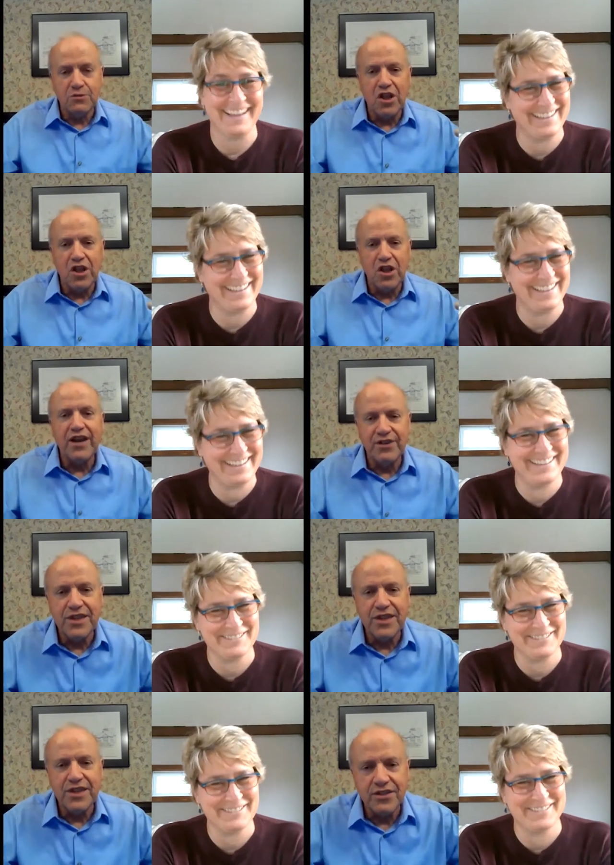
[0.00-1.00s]
Speaker 1: a lot of
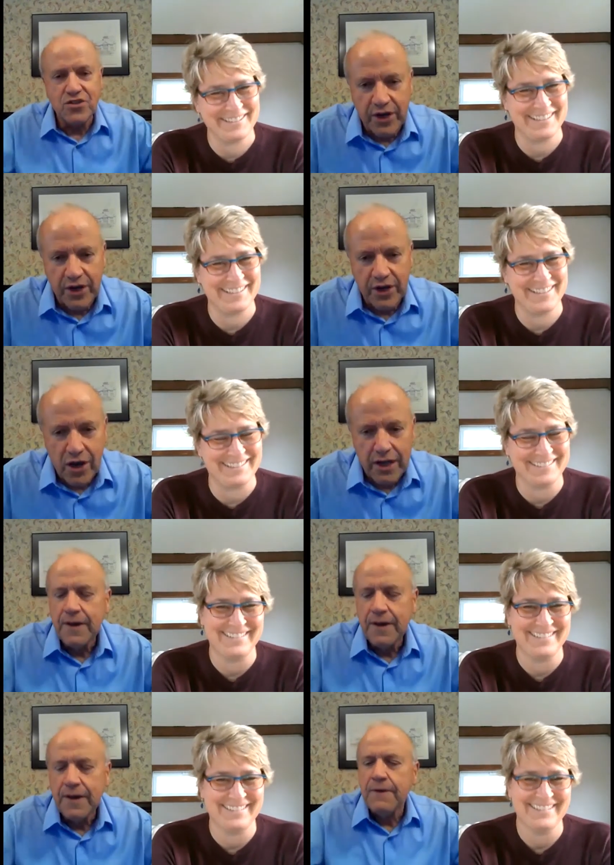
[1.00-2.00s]
other things going
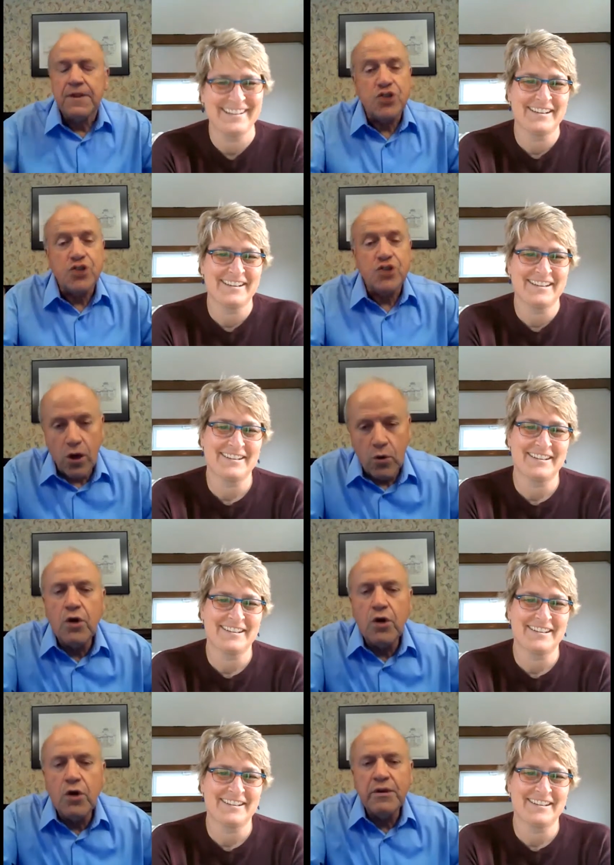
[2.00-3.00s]
on.
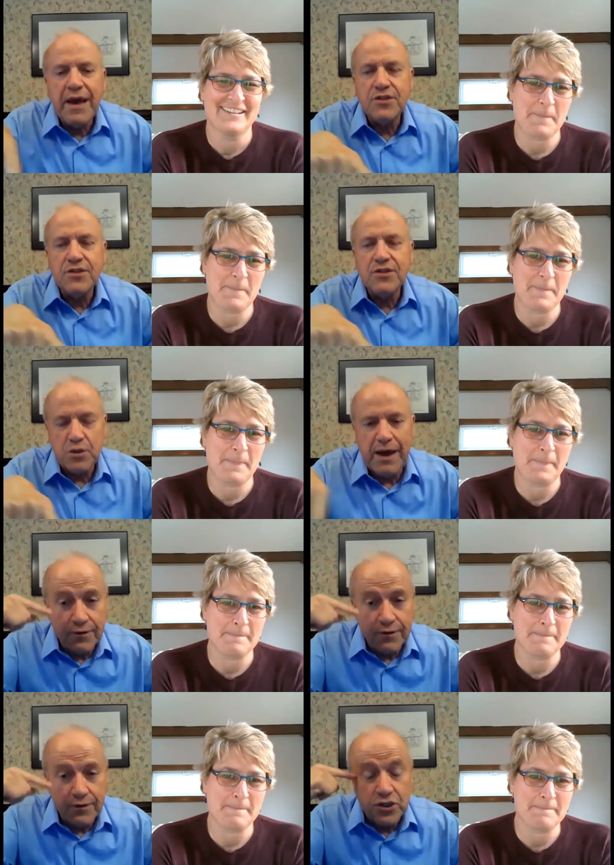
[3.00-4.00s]
So going back to the
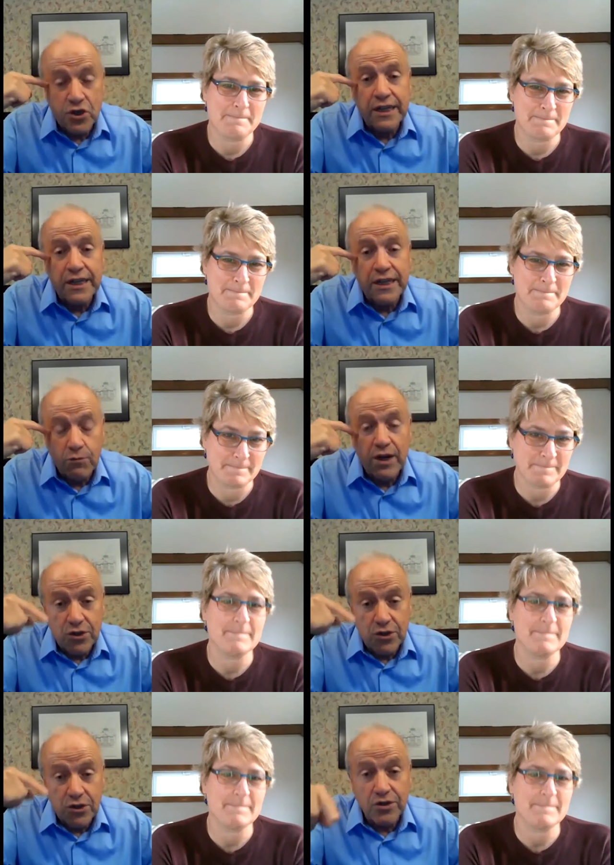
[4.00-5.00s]
power of attorney, what
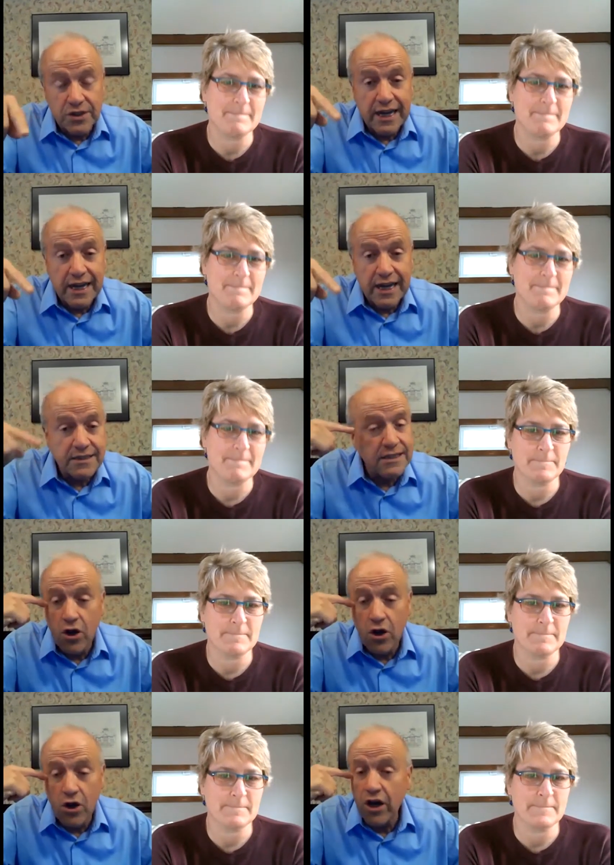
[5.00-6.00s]
I told this guy is, I
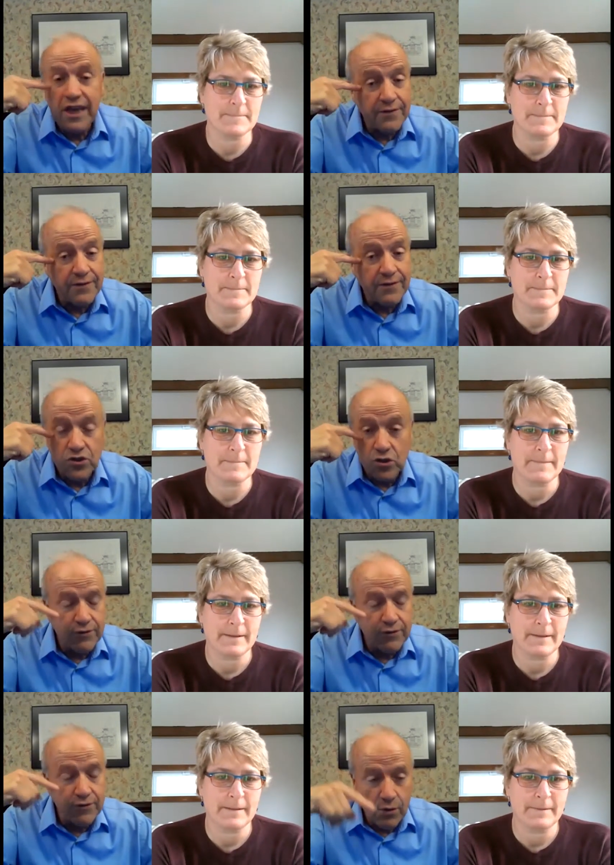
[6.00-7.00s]
said, all you have to
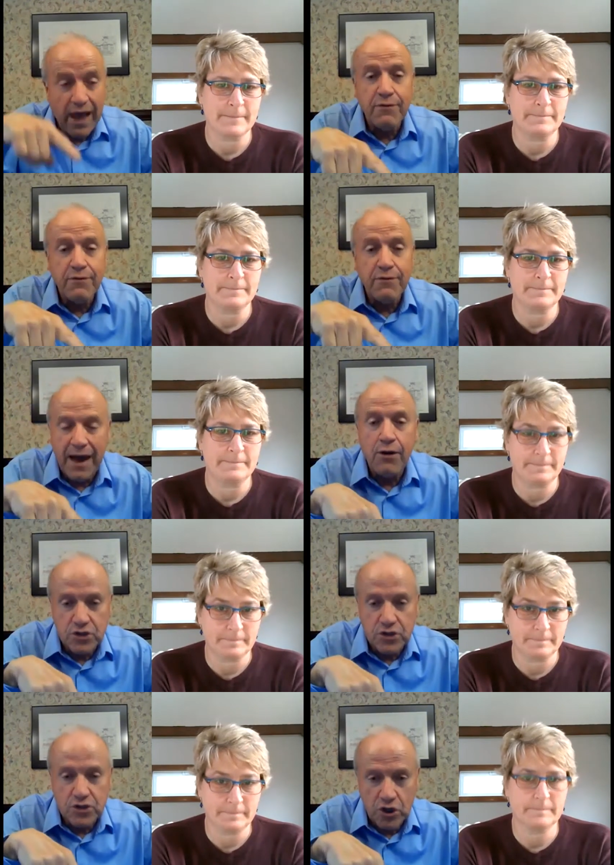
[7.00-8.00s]
do, if you have a
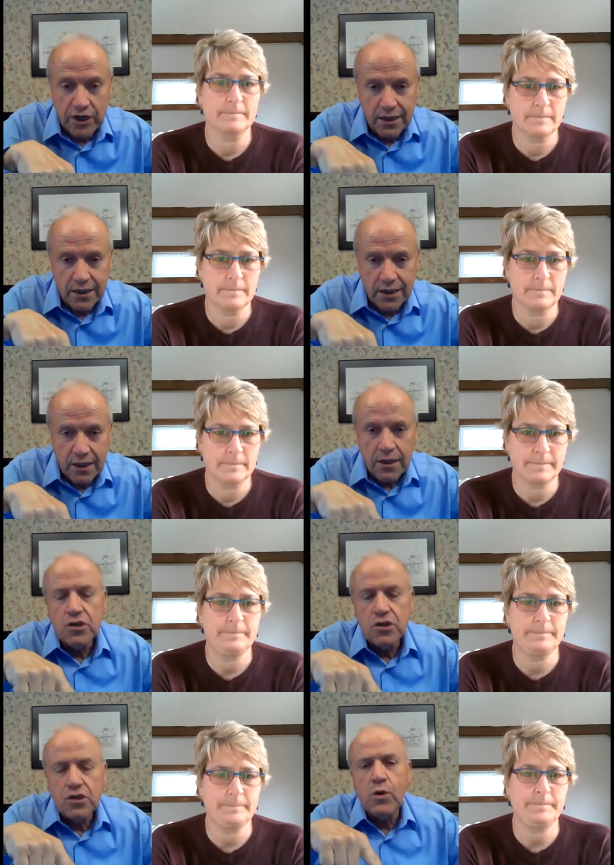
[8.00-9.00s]
power of attorney,
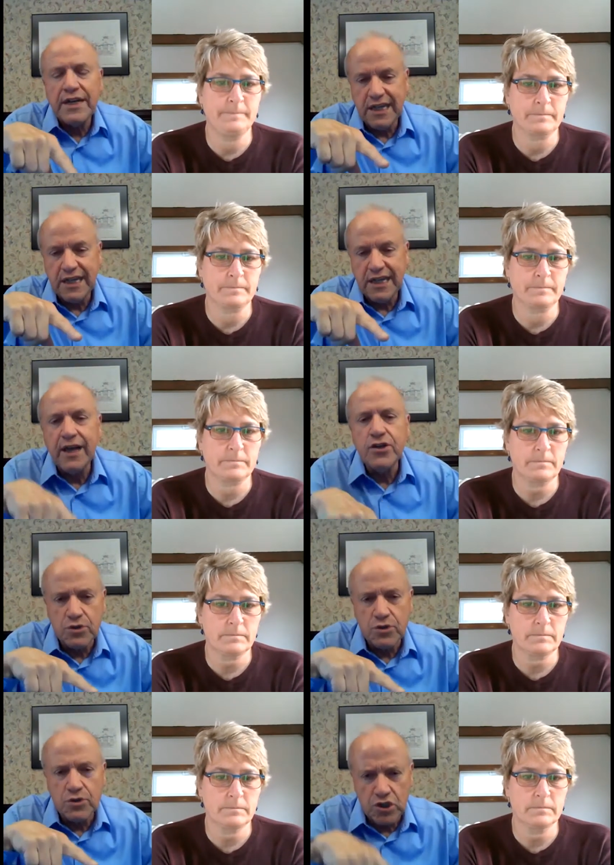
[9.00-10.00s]
mm-hmm. you want to tell
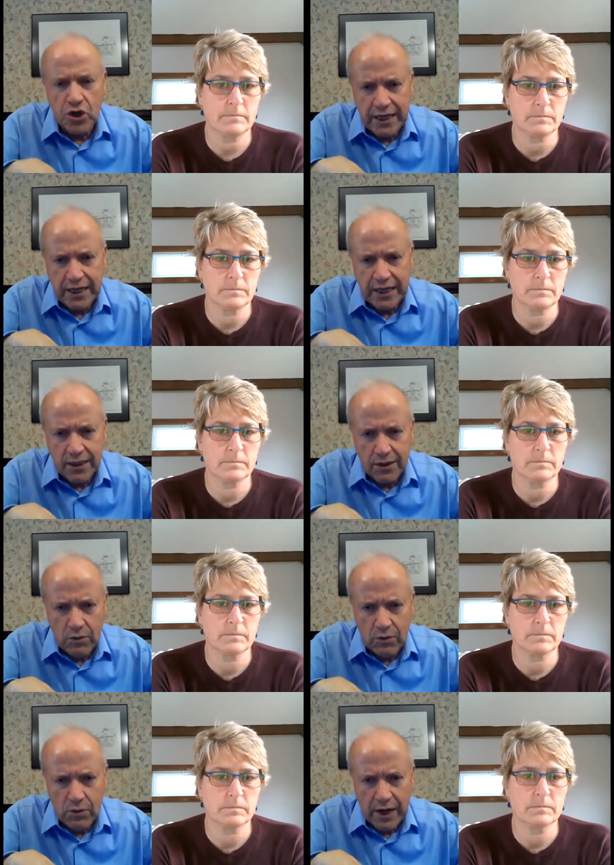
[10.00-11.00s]
your attorney,
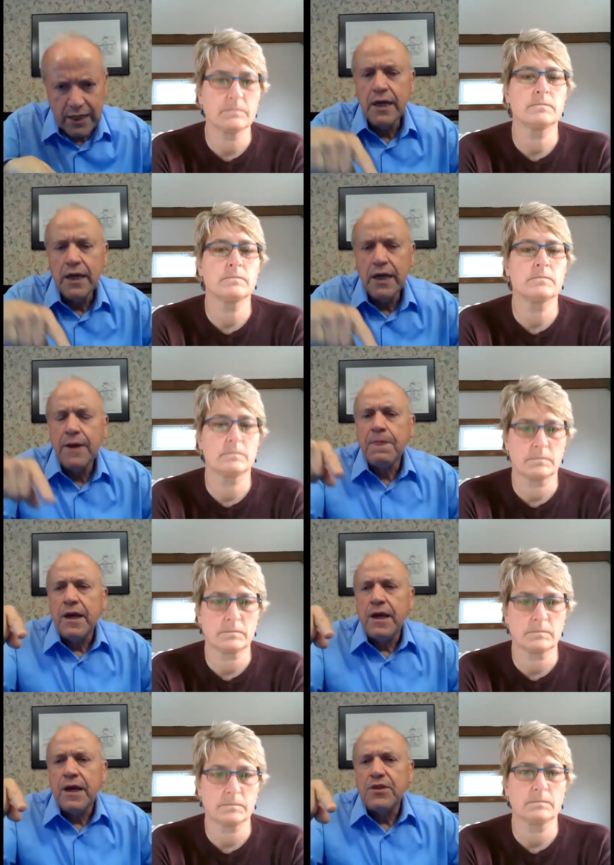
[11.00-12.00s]
right,
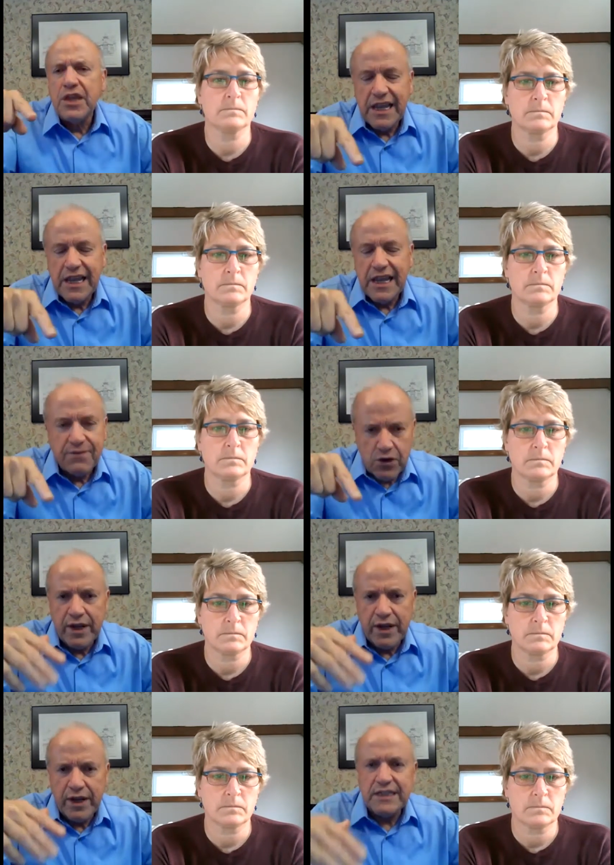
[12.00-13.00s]
that if
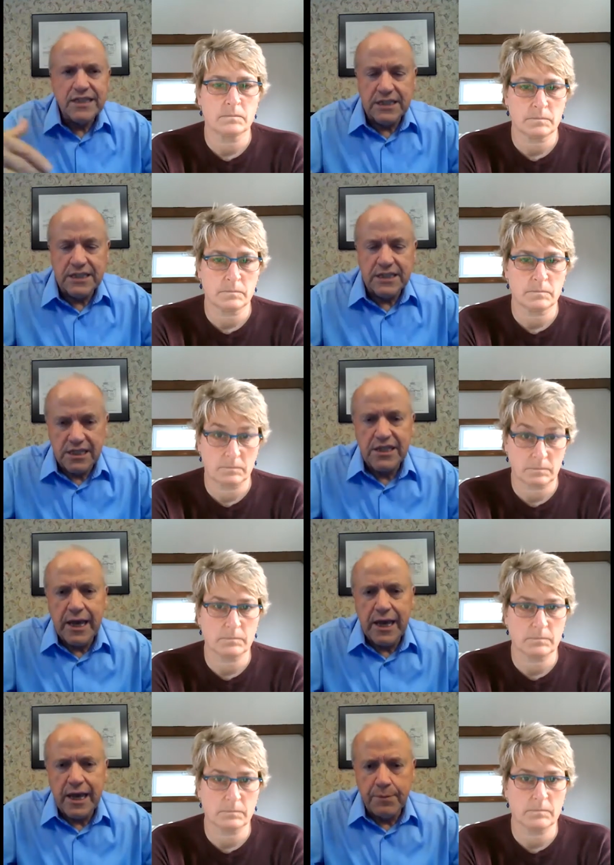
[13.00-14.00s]
you're really starting to
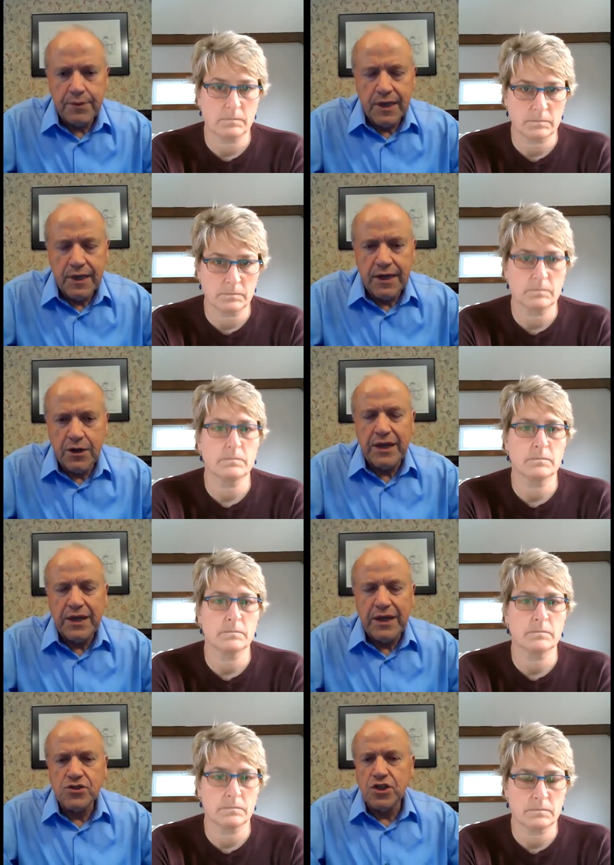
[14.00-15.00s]
slip, and it
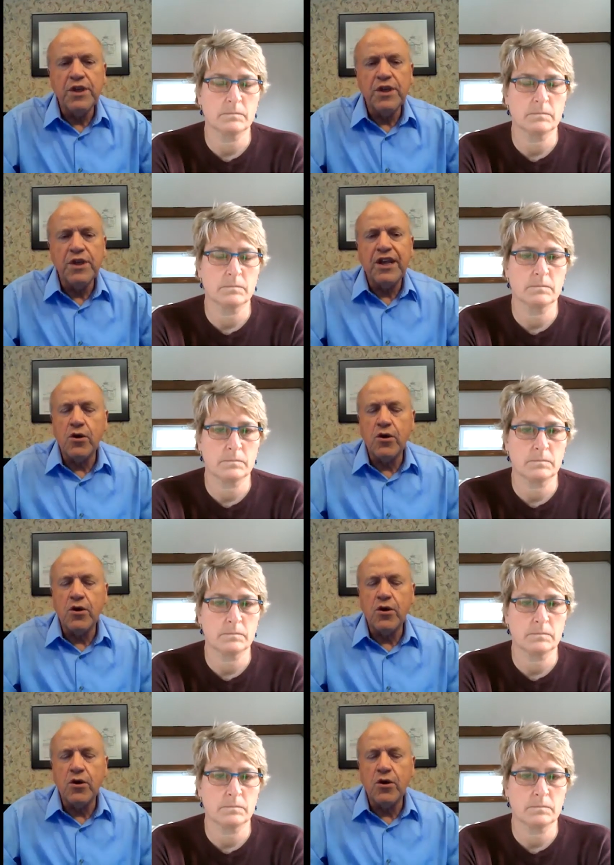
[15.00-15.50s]
appears that you really